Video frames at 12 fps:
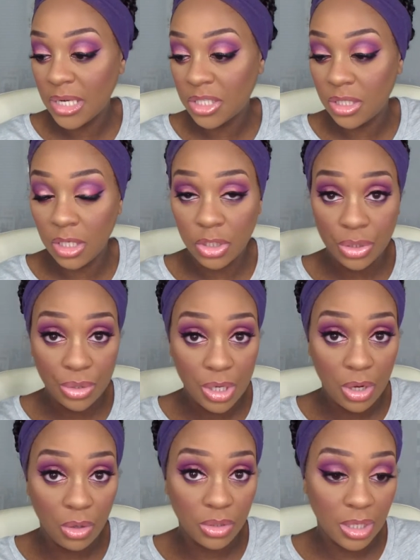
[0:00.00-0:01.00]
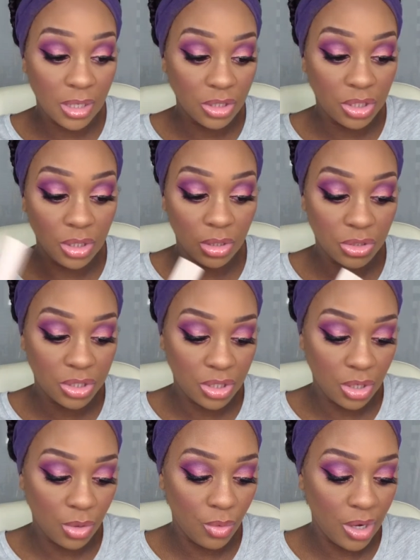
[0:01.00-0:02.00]
Matchstick Trio, the
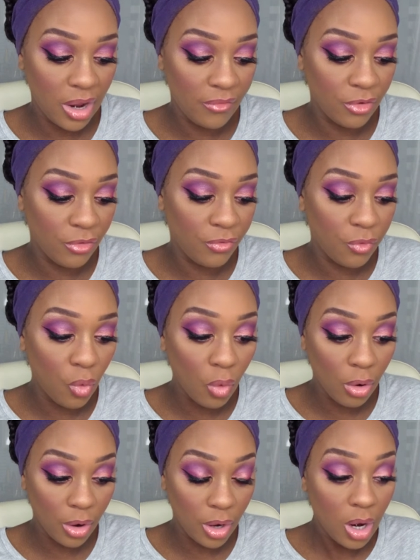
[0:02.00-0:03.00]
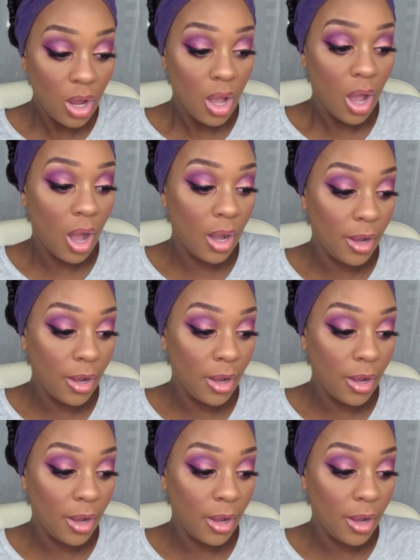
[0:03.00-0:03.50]
concealer stick or whatever, for